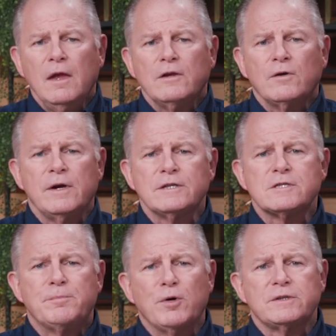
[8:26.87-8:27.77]
So here's
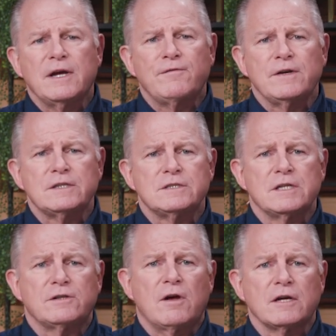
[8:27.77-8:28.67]
the book definition
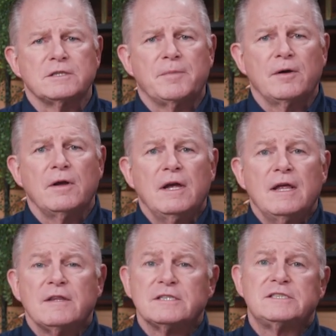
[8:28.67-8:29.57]
that talks about
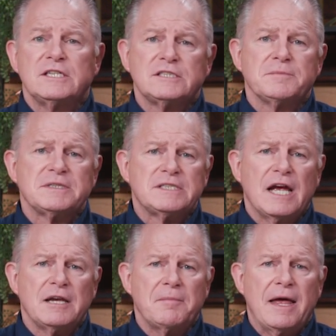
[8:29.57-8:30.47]
the
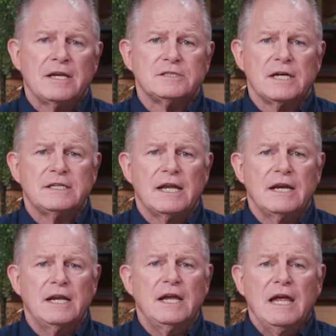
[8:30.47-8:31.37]
system-assigned managed
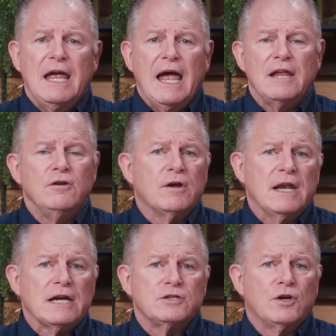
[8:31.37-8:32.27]
identity, and you can
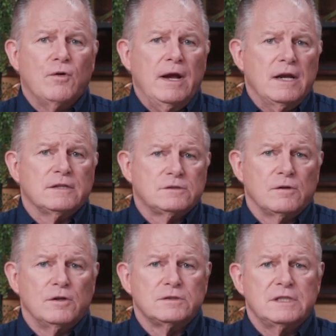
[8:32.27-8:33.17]
actually create it. So
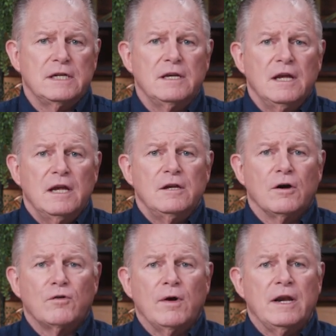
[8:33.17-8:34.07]
you're seeing,
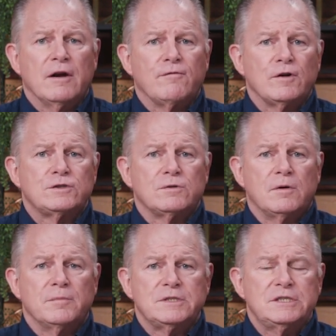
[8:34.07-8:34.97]
creating a
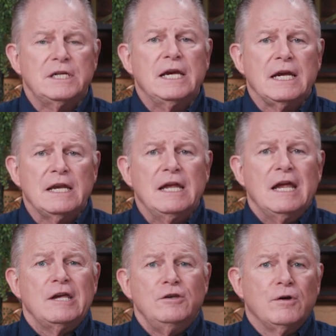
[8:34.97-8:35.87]
virtual machine,
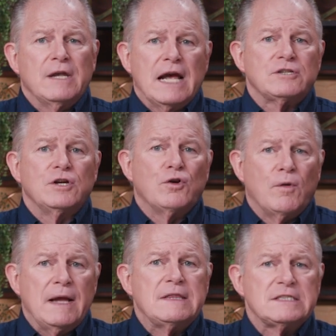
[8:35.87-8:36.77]
you can actually
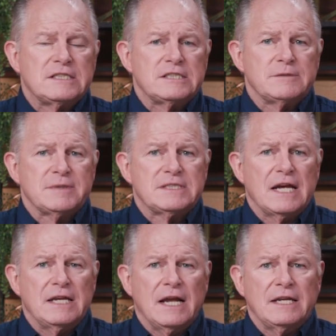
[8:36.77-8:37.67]
create the
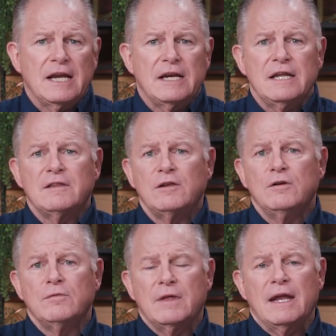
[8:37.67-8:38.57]
system-assigned identity that
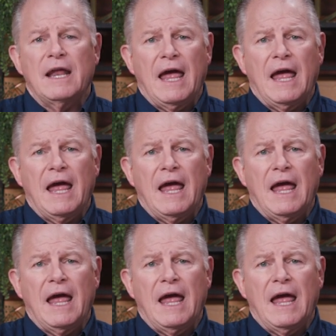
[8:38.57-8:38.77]
you then